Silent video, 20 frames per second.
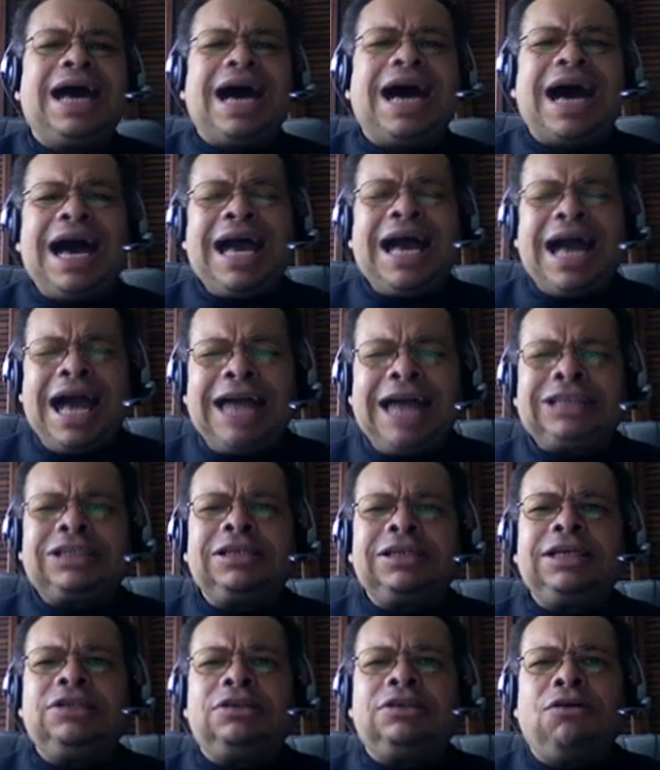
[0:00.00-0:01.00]
I
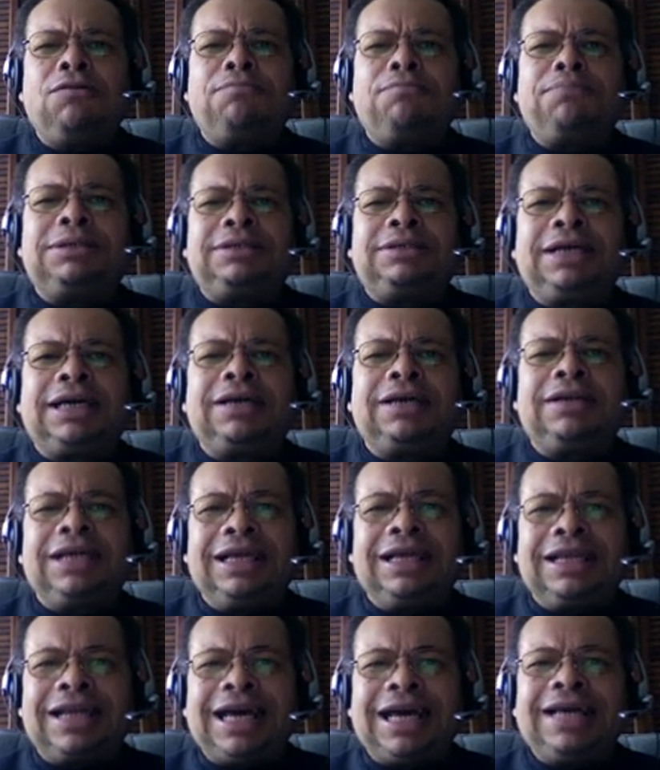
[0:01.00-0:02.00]
actually don't particularly
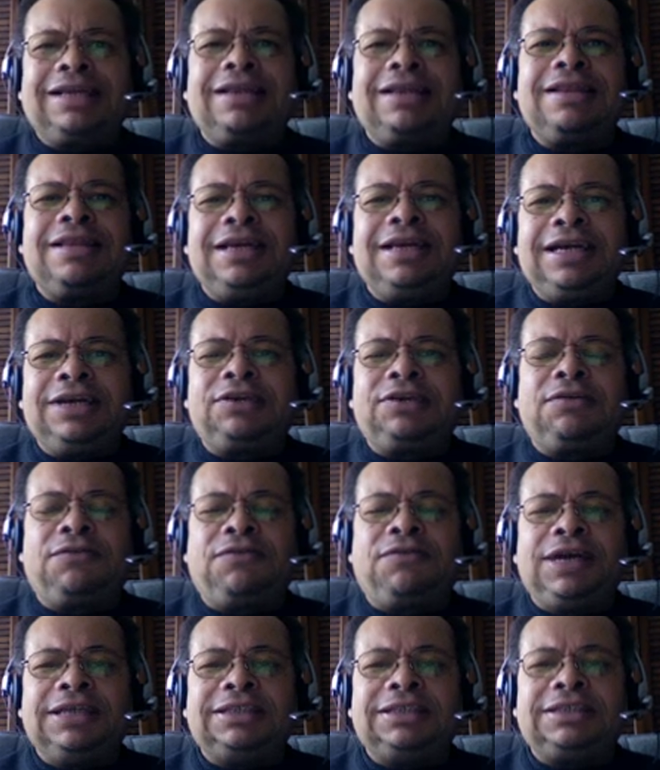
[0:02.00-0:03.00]
like the
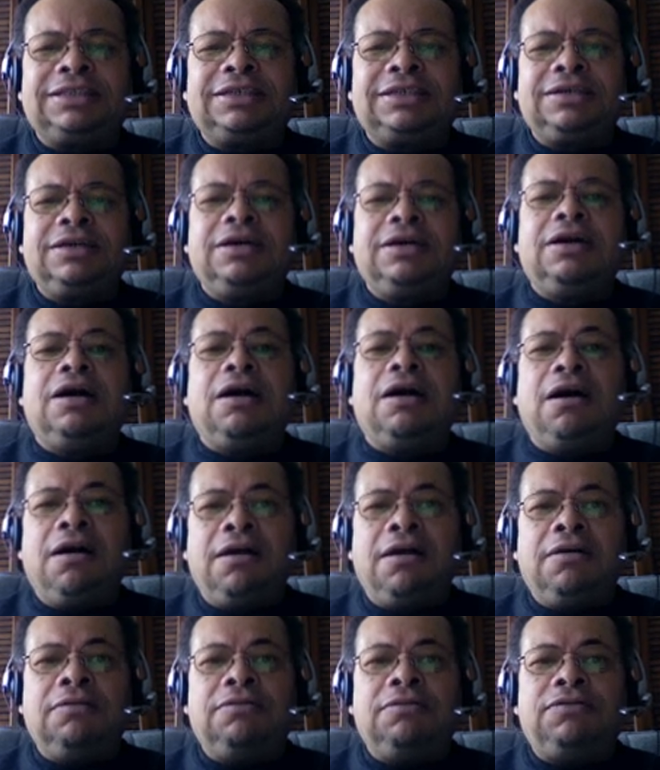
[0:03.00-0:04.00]
interface
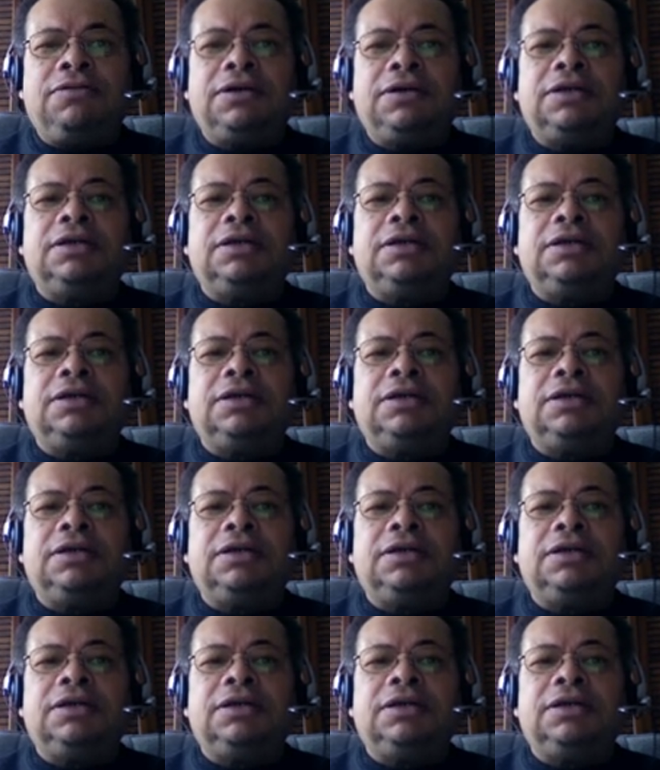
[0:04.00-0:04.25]
of